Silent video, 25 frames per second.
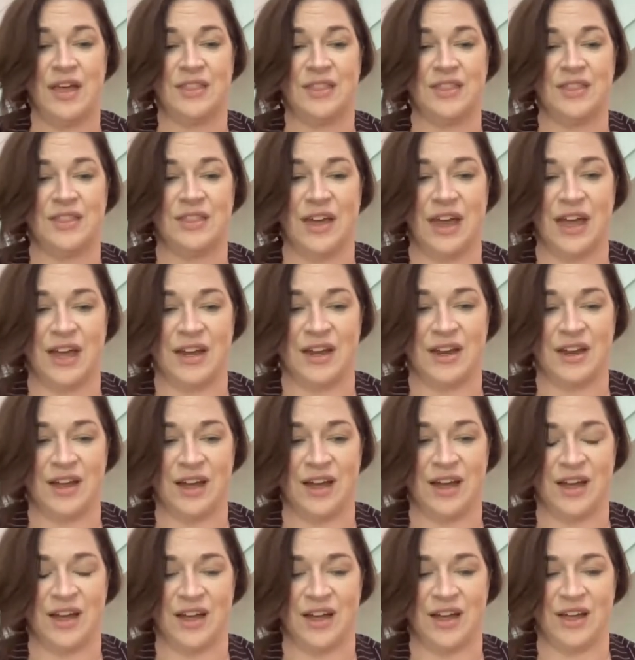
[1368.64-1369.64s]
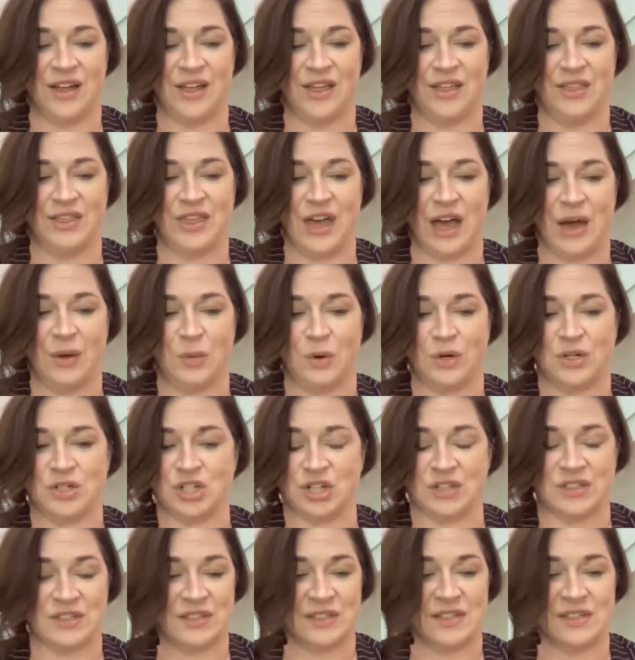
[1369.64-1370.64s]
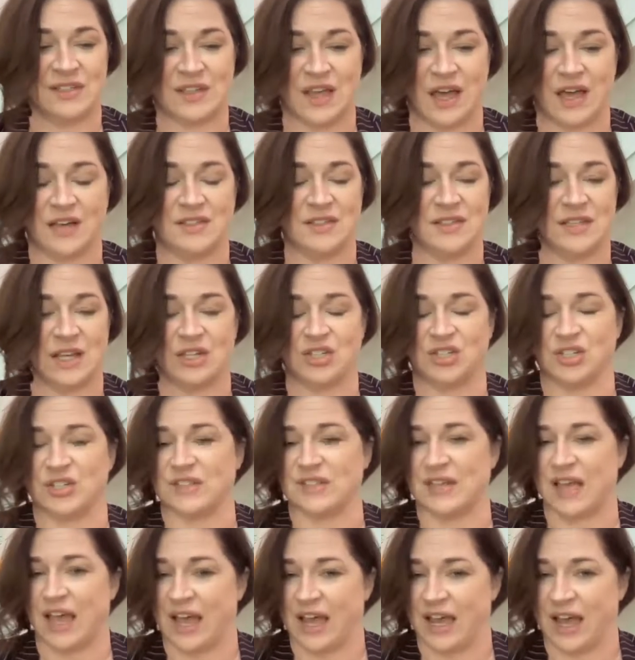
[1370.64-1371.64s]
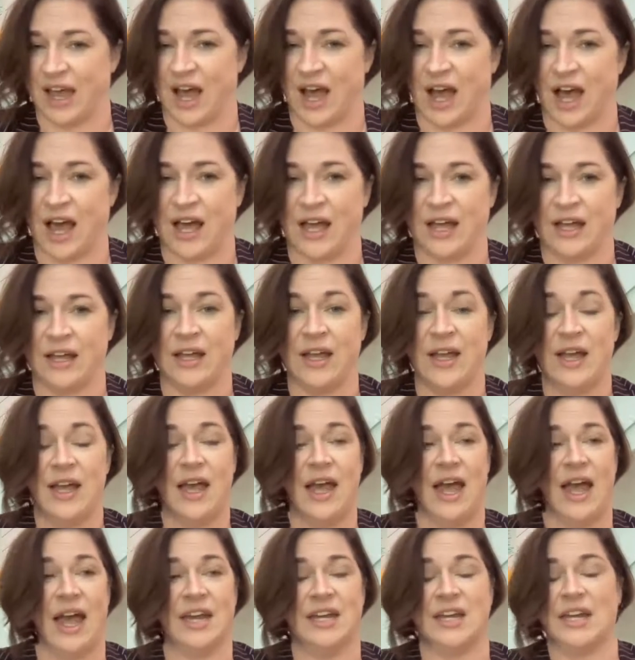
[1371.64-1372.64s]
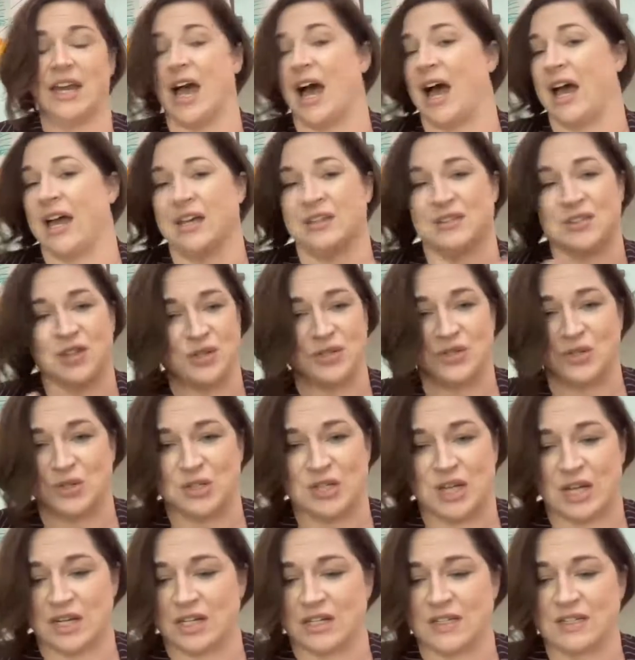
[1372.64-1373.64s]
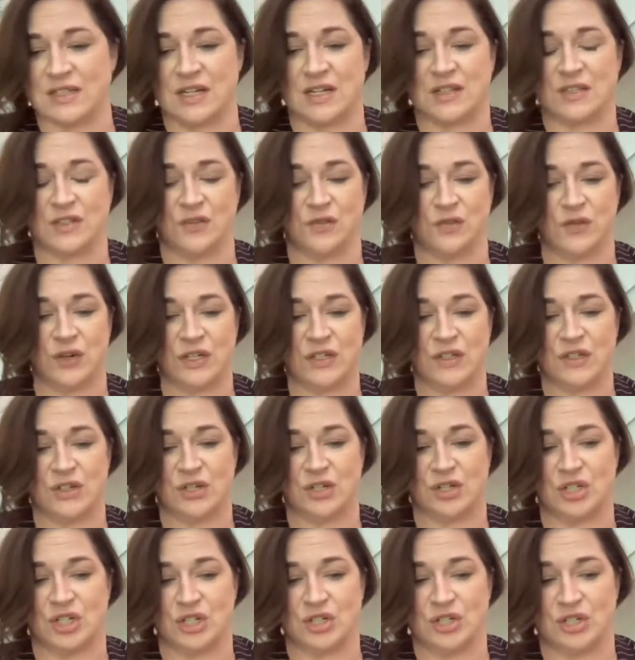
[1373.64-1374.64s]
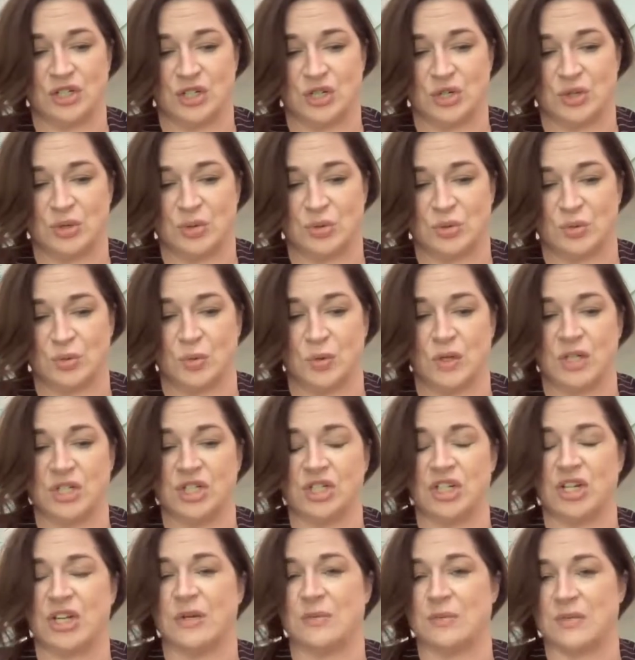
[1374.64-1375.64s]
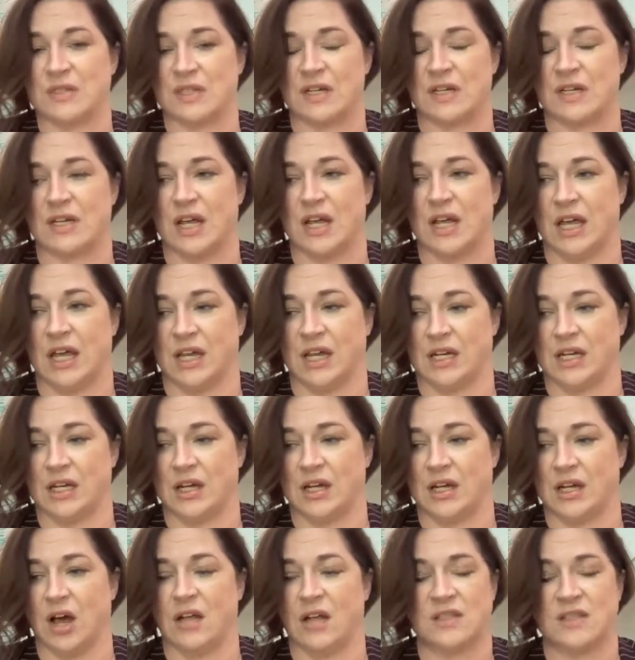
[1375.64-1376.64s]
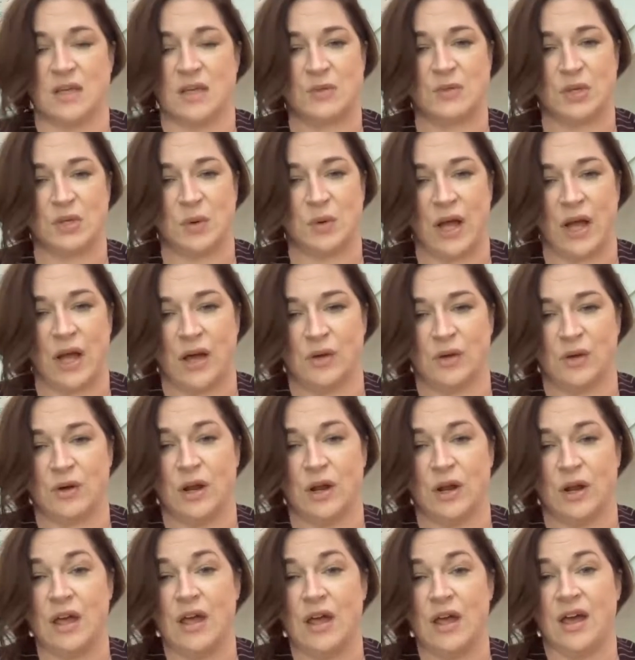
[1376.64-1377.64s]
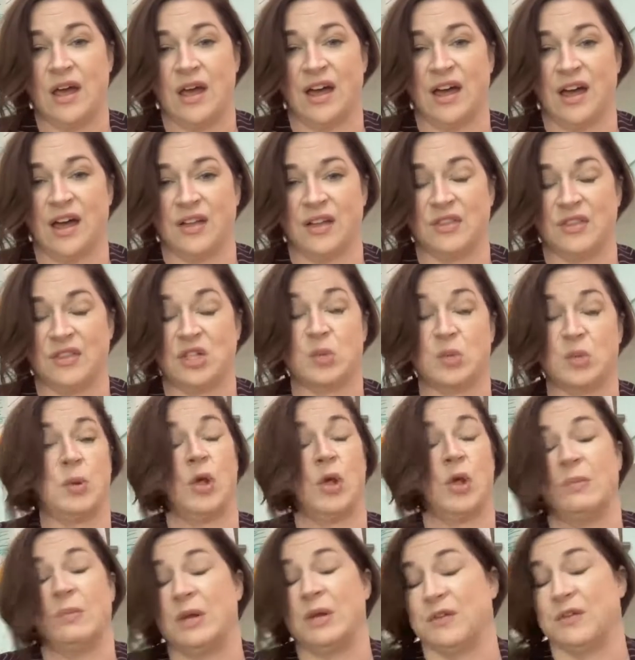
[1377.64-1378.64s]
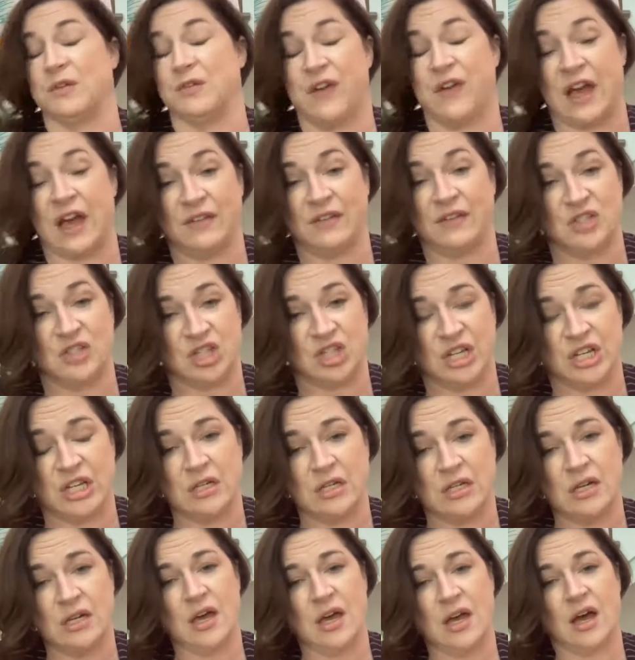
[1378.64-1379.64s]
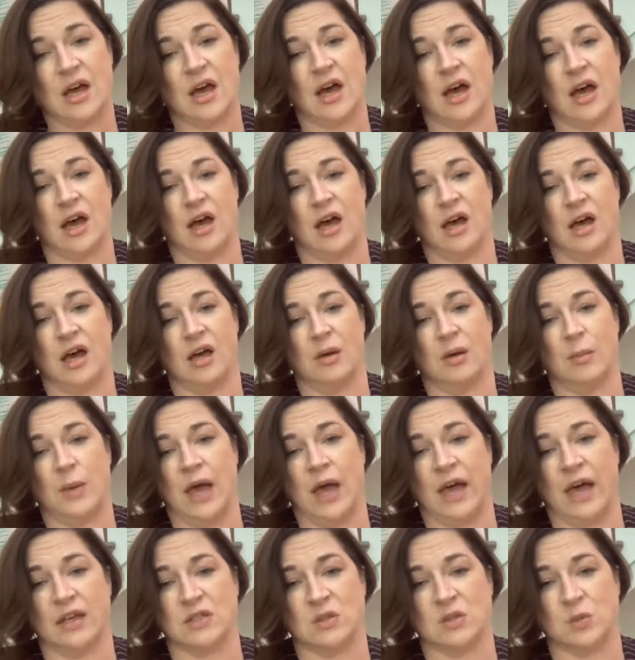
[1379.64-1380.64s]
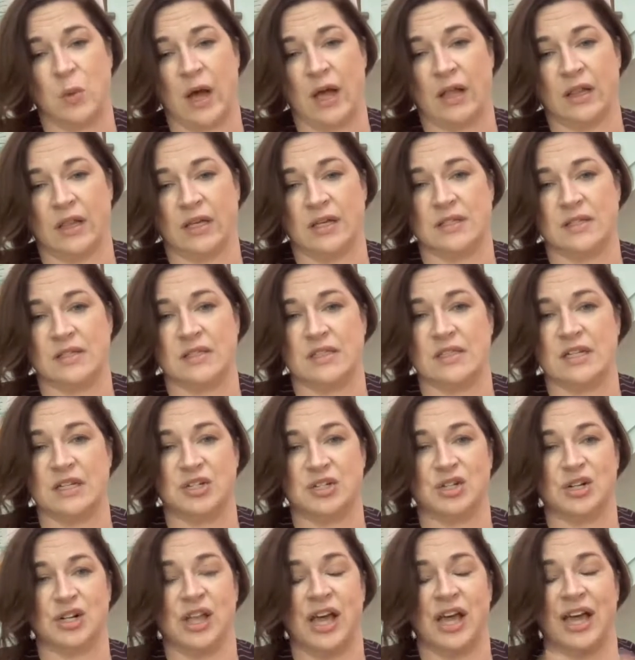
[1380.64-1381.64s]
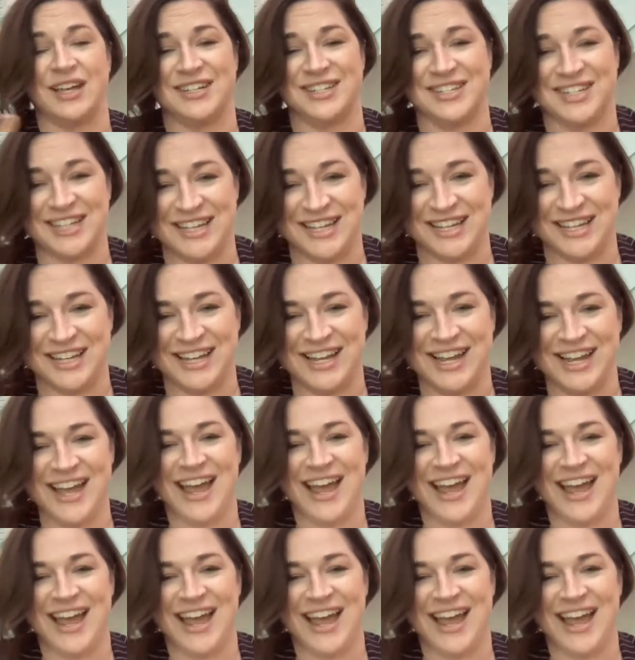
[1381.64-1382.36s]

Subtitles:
that were just discussed, such as AI. NDI has also done extensive research into regimes and concepts around the deployment of 5G, as well as digital ID,